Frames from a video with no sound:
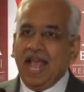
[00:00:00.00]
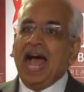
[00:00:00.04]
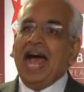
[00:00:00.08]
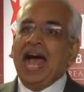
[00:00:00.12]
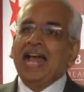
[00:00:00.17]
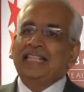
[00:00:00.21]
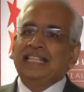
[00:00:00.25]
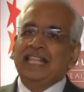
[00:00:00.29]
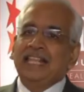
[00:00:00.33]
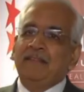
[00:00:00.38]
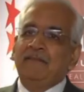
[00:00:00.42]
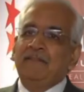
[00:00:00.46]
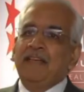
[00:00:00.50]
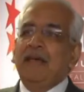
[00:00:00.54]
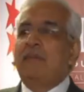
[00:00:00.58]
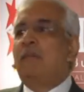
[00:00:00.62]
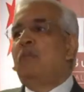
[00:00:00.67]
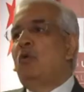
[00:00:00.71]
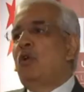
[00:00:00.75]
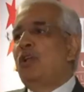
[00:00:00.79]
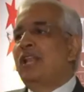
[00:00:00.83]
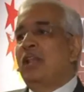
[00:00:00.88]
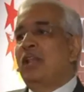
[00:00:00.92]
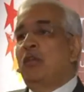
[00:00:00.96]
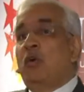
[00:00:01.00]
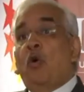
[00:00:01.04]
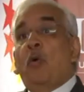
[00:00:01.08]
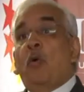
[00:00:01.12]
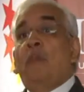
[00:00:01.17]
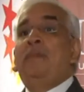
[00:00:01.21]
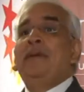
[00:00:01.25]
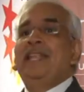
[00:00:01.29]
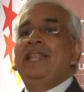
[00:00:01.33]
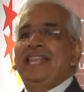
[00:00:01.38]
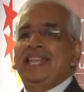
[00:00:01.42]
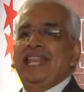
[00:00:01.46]
I think we are more an
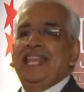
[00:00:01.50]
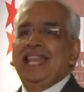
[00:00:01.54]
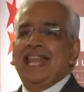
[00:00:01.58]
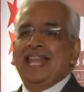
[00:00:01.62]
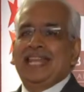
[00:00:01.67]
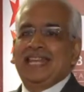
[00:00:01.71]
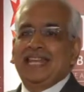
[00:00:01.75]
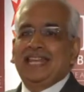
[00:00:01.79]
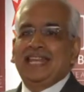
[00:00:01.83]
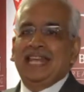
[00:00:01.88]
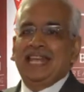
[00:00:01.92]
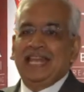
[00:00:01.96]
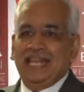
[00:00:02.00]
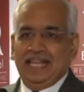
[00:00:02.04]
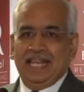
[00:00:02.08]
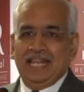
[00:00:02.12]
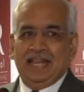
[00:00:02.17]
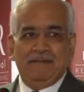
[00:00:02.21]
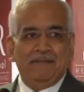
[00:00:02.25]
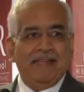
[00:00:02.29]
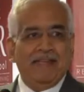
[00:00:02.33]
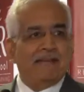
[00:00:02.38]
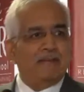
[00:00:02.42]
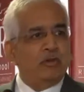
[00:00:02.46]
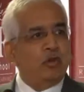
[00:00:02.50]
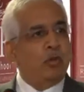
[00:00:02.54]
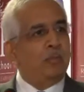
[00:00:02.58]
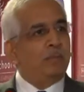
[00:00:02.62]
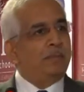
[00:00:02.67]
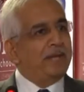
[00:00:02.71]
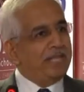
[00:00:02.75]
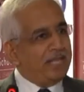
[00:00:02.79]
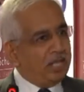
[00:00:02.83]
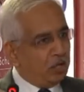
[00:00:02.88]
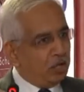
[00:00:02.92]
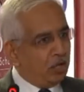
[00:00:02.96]
opinionated Indian. We have an
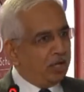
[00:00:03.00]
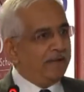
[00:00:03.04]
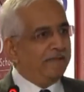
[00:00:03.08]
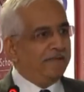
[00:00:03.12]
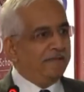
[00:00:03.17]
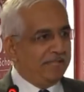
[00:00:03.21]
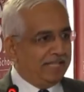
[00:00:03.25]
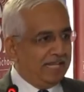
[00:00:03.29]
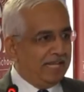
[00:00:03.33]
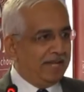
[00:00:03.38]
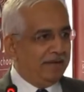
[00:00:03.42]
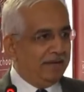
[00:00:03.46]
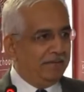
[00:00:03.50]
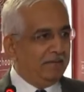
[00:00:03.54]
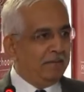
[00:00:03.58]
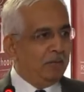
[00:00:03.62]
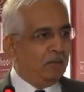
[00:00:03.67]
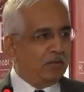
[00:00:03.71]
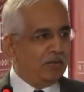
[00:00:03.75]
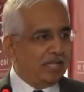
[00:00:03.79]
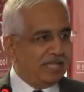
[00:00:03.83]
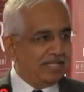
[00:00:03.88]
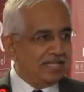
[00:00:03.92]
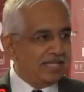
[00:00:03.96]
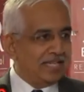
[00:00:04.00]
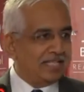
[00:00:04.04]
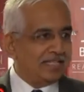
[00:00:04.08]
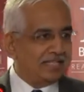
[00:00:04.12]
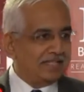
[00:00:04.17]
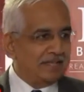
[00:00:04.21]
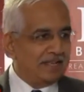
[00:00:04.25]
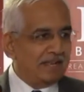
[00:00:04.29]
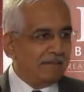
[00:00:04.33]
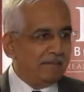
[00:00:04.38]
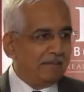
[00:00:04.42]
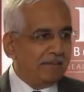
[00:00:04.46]
opinion on everything, more than
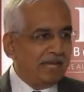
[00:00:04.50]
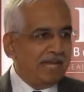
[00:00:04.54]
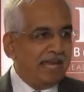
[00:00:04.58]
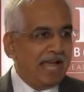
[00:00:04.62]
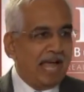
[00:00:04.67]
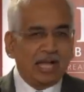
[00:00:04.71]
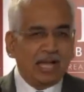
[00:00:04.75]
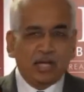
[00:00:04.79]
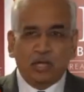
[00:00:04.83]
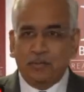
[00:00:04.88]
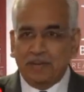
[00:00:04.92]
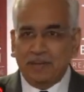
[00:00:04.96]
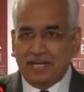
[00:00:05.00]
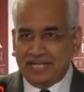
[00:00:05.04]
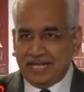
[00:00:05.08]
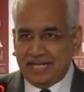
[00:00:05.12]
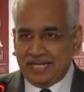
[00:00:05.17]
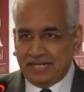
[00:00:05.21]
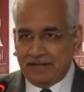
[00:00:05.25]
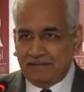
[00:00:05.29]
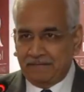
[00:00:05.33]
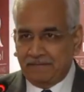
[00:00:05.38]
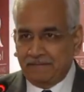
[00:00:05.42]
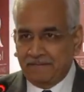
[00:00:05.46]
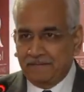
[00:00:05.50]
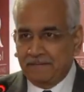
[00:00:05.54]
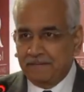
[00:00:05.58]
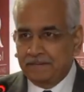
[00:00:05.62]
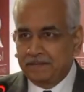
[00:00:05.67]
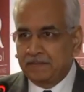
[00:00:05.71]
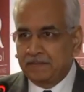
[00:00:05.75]
just being argumentative.